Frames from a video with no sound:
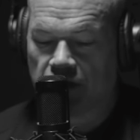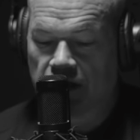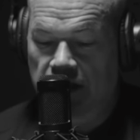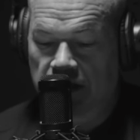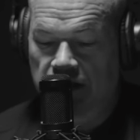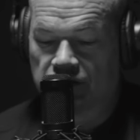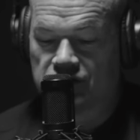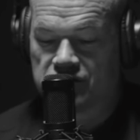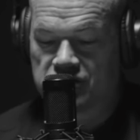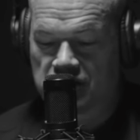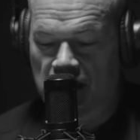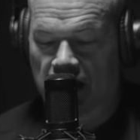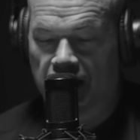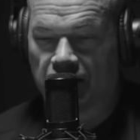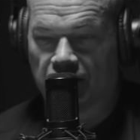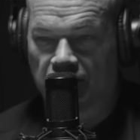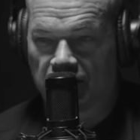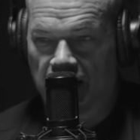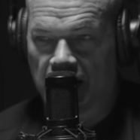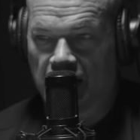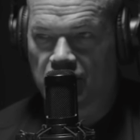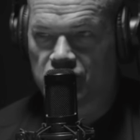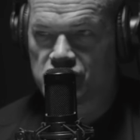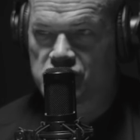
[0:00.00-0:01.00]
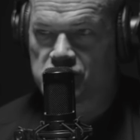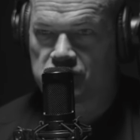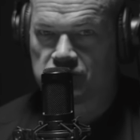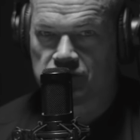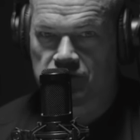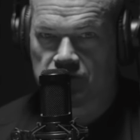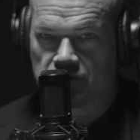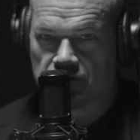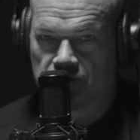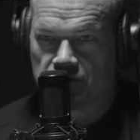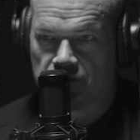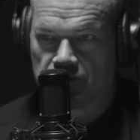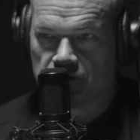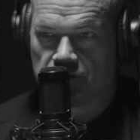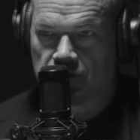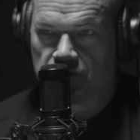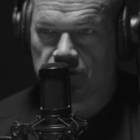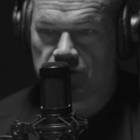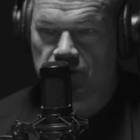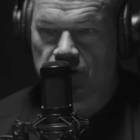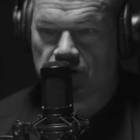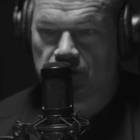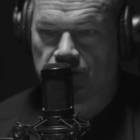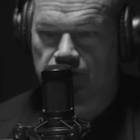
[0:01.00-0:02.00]
inside of Laos
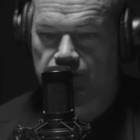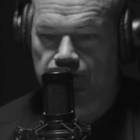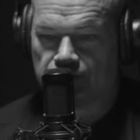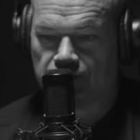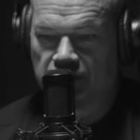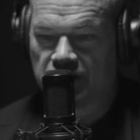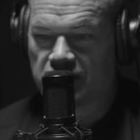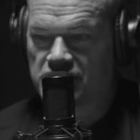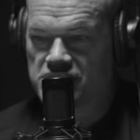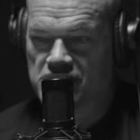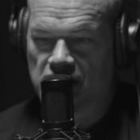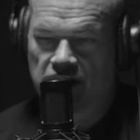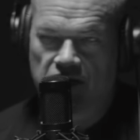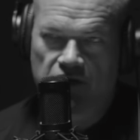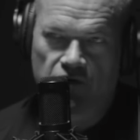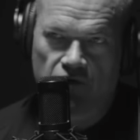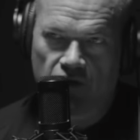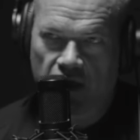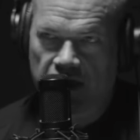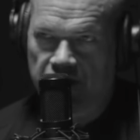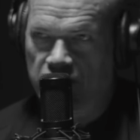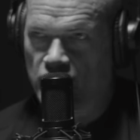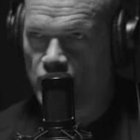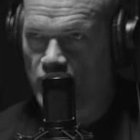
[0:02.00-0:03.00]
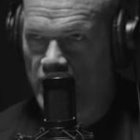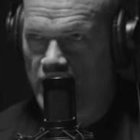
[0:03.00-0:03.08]
because they didn't like the